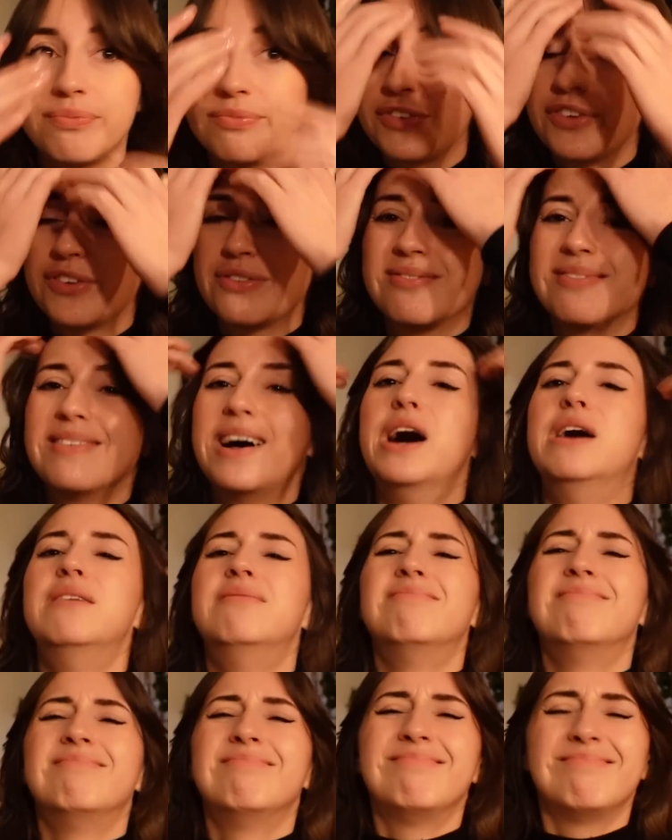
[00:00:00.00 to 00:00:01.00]
just,
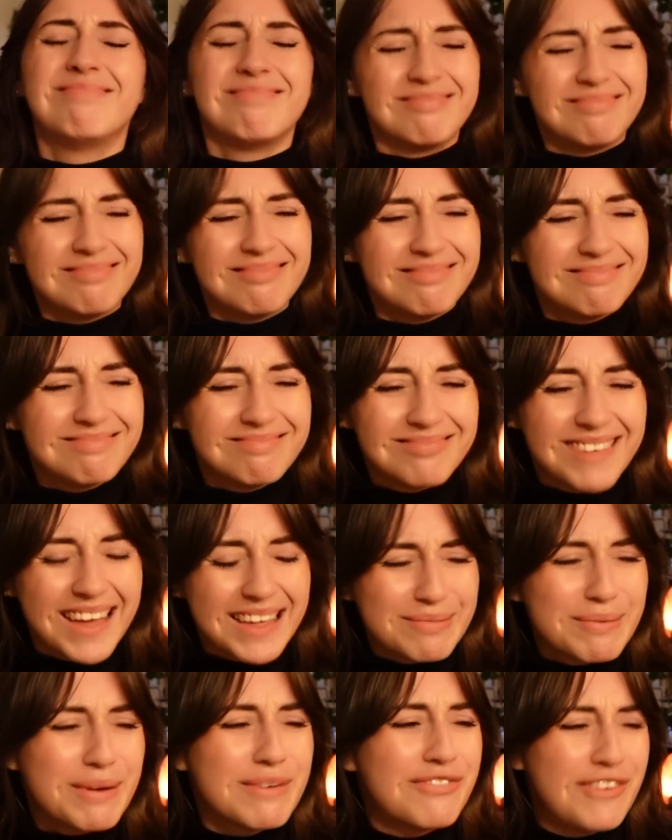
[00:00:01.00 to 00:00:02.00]

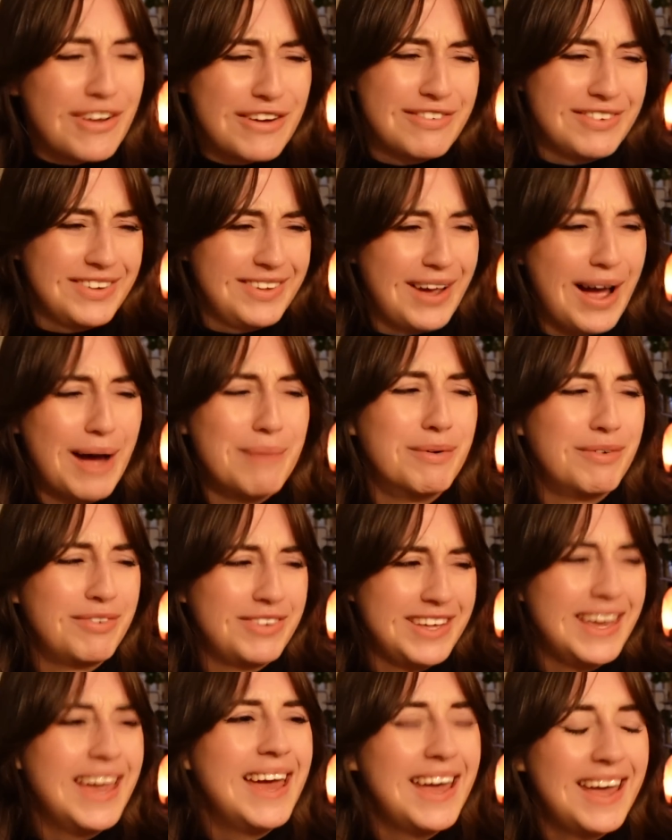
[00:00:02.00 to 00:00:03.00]
it's my favorite time of
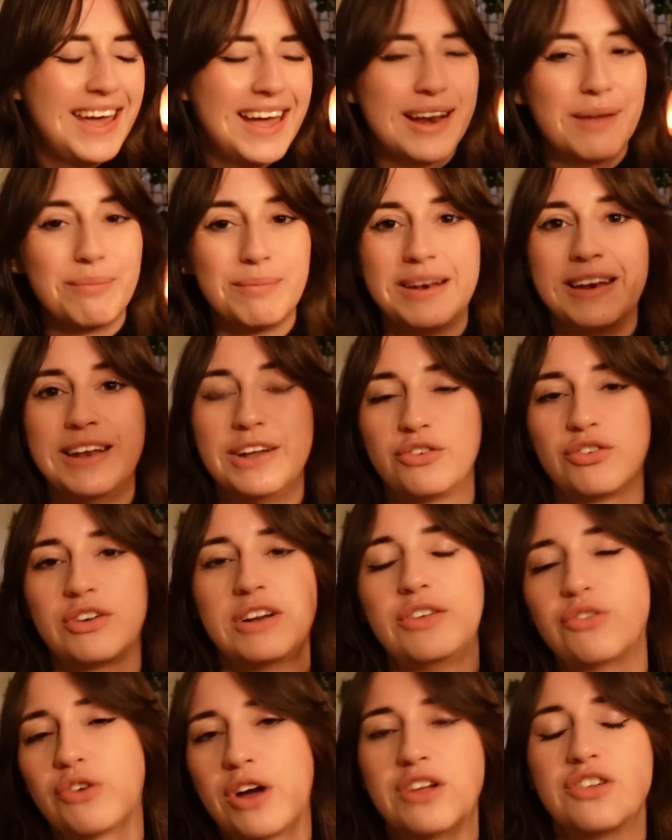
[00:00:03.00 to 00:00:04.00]
year, and I'm
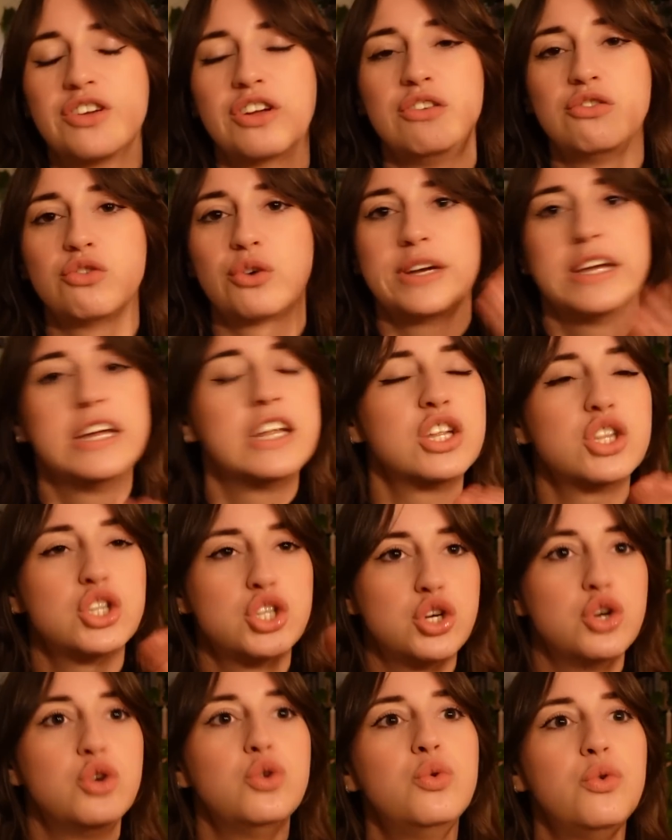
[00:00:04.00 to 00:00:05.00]
literally trying to enjoy it
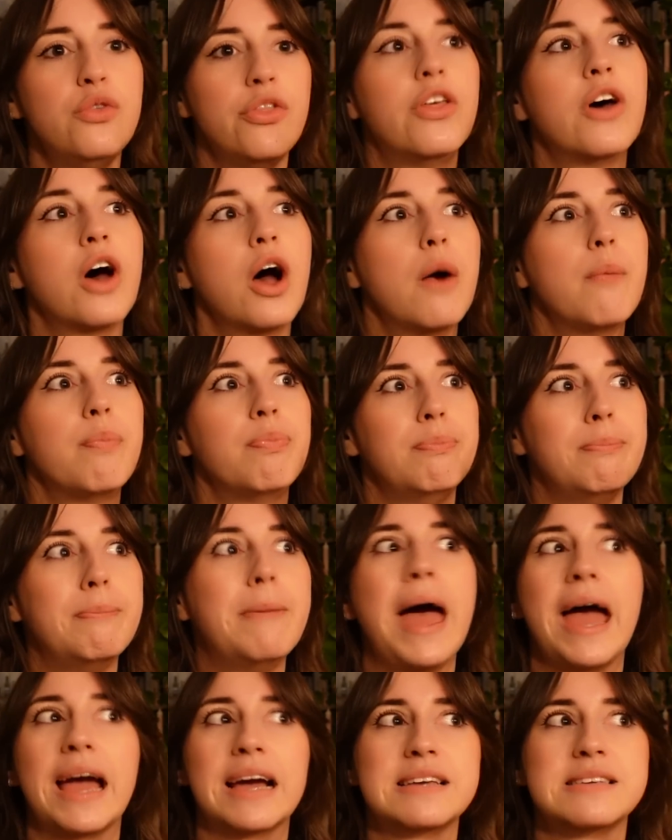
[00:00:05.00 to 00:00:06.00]
to the
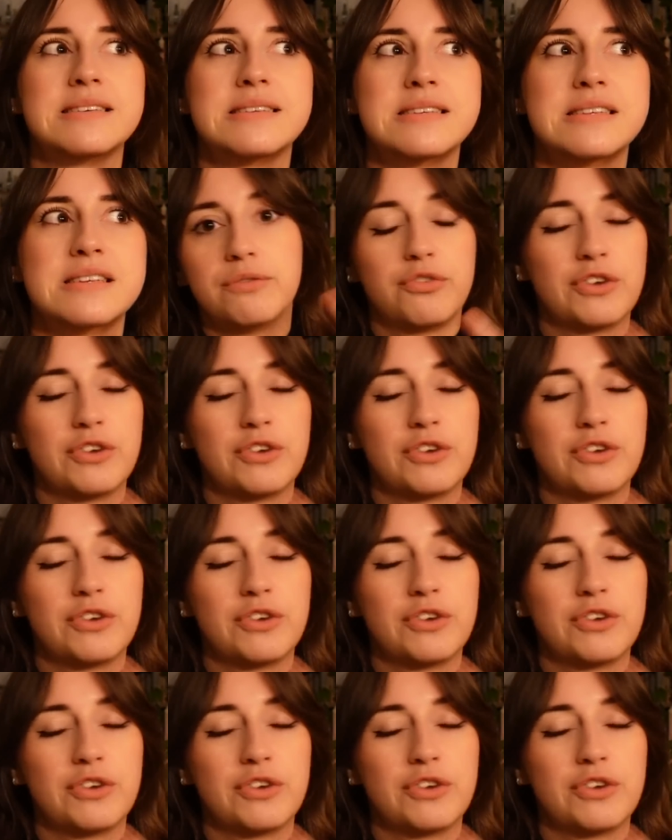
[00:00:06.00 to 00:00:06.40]
max.